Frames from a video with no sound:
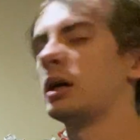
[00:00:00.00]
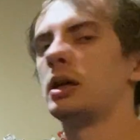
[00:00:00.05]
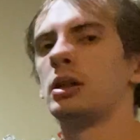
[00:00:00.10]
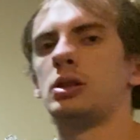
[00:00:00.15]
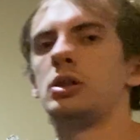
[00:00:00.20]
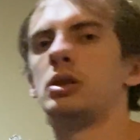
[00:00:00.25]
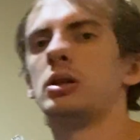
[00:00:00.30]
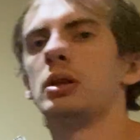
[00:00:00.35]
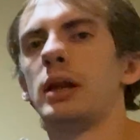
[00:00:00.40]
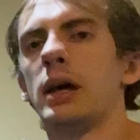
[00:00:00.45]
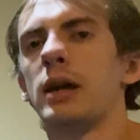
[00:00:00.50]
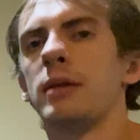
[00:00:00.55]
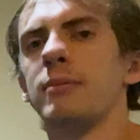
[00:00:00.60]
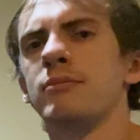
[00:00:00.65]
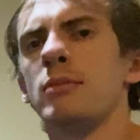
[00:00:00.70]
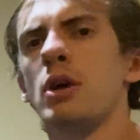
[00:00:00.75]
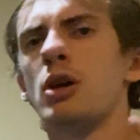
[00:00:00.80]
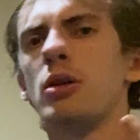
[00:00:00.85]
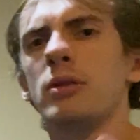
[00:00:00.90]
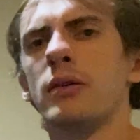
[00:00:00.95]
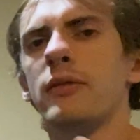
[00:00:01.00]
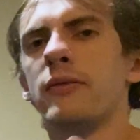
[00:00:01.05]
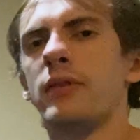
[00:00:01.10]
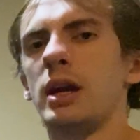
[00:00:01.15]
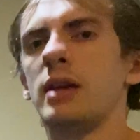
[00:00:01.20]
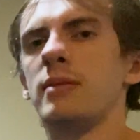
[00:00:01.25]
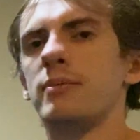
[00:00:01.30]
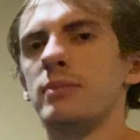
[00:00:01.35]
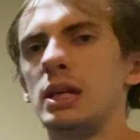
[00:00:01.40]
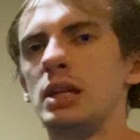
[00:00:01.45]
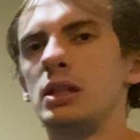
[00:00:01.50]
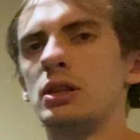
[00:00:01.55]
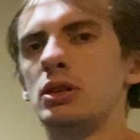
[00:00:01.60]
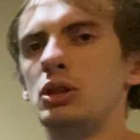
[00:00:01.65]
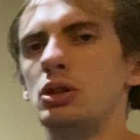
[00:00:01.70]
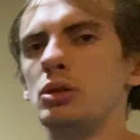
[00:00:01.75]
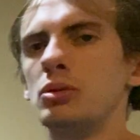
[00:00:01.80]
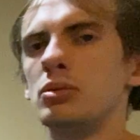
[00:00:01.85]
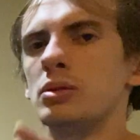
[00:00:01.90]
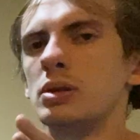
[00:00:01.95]
to motivate me to
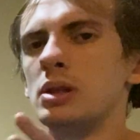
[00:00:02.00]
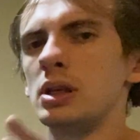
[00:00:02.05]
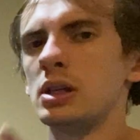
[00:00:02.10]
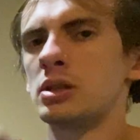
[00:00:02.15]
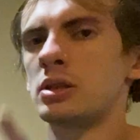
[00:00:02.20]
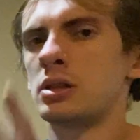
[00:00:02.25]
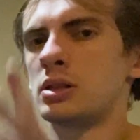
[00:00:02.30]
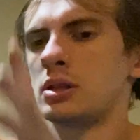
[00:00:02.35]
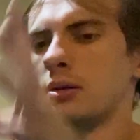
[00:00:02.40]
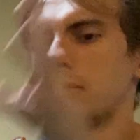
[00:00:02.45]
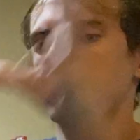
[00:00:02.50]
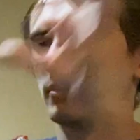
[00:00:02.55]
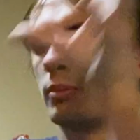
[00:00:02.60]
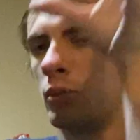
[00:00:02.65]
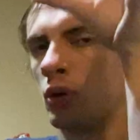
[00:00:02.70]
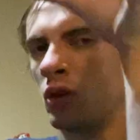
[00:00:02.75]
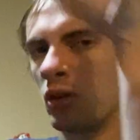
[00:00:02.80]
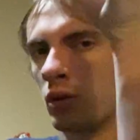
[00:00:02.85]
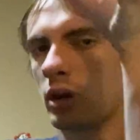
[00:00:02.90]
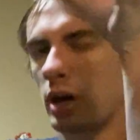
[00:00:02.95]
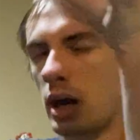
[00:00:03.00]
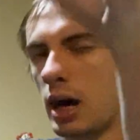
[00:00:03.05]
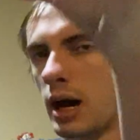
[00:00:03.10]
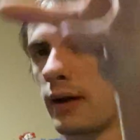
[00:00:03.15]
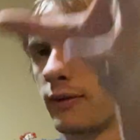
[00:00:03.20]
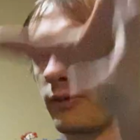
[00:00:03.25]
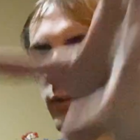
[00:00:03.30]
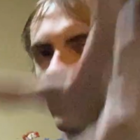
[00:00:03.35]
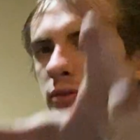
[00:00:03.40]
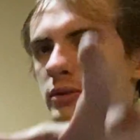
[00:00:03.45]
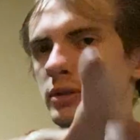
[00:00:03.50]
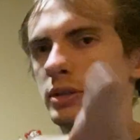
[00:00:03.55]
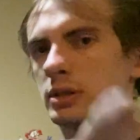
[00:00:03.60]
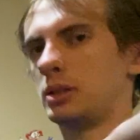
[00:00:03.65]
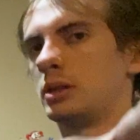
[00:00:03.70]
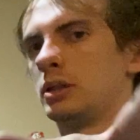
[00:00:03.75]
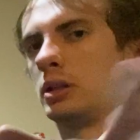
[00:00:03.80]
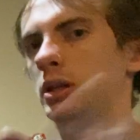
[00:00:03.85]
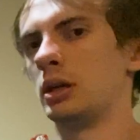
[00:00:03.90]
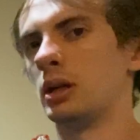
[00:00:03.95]
do this more
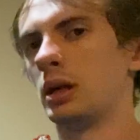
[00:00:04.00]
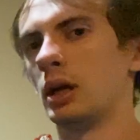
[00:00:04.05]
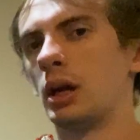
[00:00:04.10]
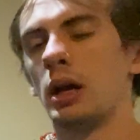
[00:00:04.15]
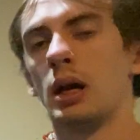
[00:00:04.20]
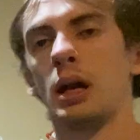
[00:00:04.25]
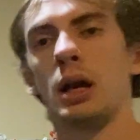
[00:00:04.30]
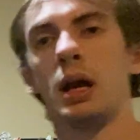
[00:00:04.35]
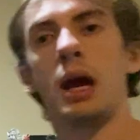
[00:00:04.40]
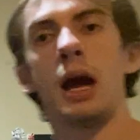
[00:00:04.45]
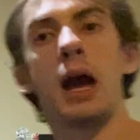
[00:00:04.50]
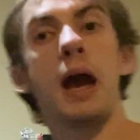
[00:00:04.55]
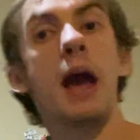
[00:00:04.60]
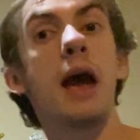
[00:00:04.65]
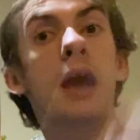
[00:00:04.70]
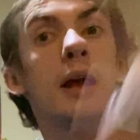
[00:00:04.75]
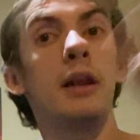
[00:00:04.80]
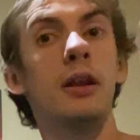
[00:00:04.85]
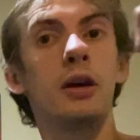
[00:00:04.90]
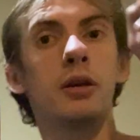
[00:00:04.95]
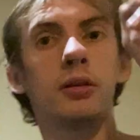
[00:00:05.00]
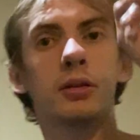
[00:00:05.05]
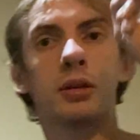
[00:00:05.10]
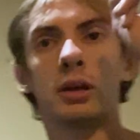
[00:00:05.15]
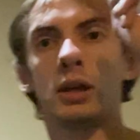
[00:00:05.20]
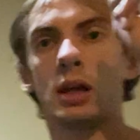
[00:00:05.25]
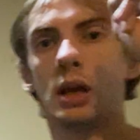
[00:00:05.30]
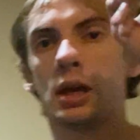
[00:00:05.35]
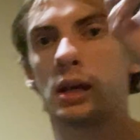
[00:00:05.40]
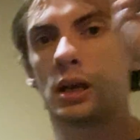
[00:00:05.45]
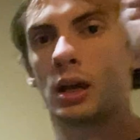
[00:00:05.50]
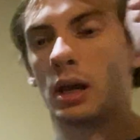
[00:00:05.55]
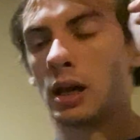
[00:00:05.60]
often. And okay,